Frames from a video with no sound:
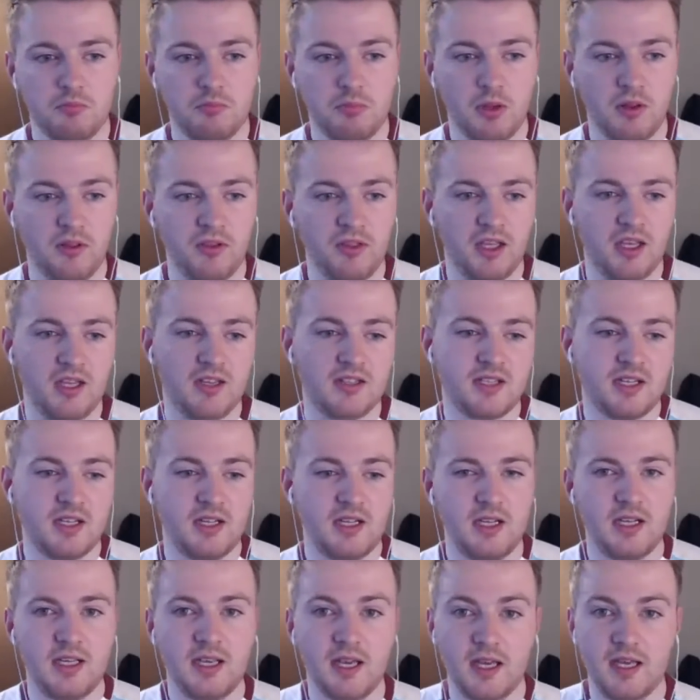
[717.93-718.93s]
But the thing is,
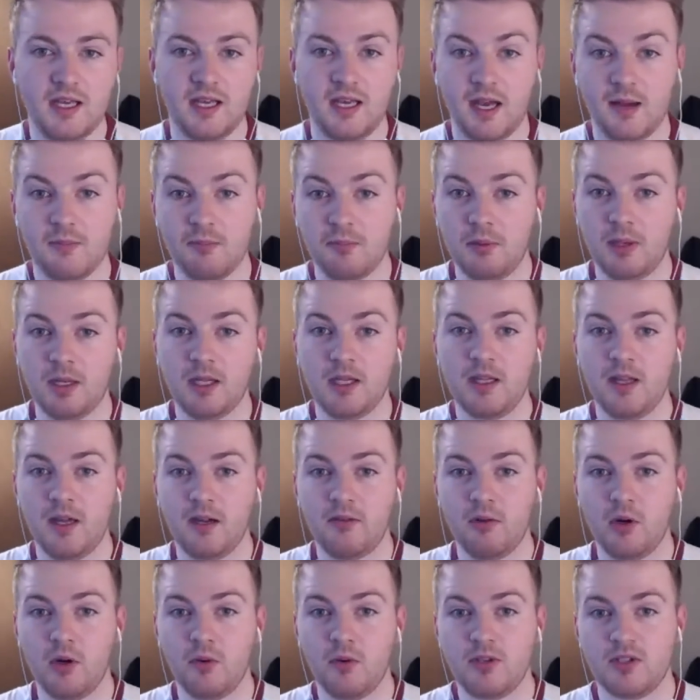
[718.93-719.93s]
he can play
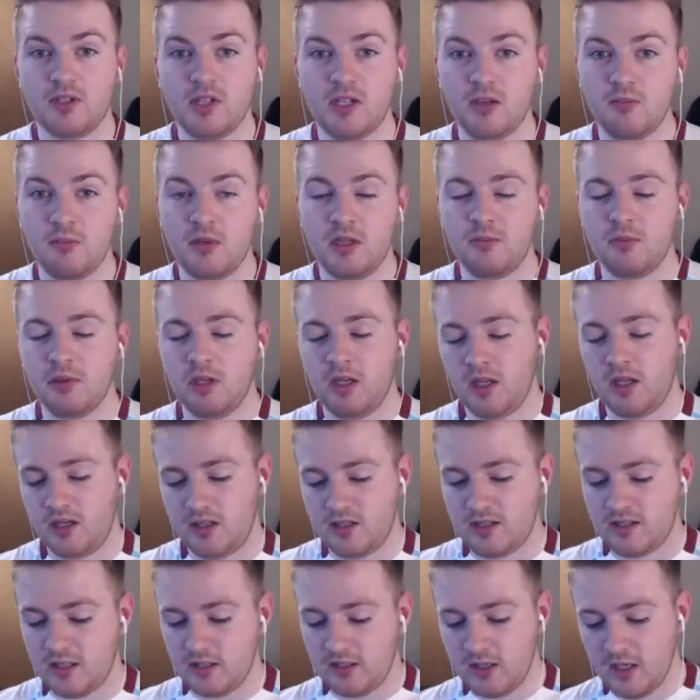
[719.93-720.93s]
that role in centre mid. But like I
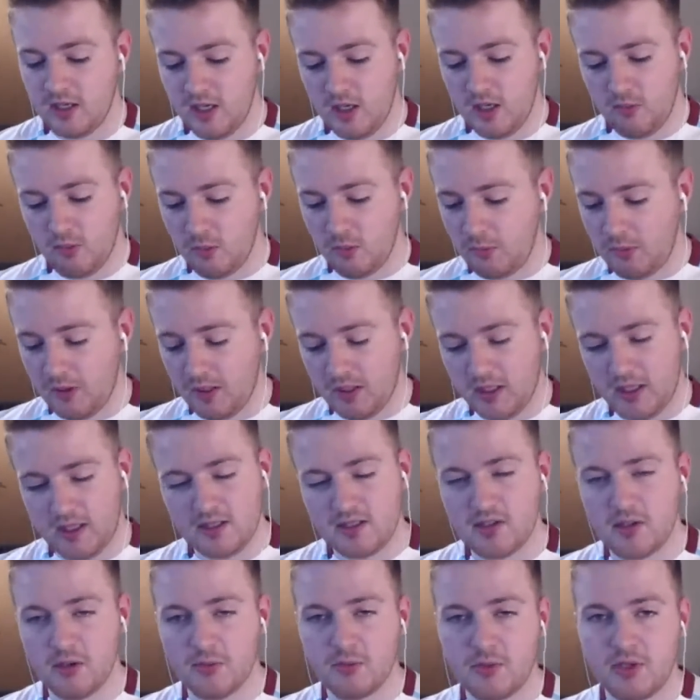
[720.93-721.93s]
said, when we're playing against top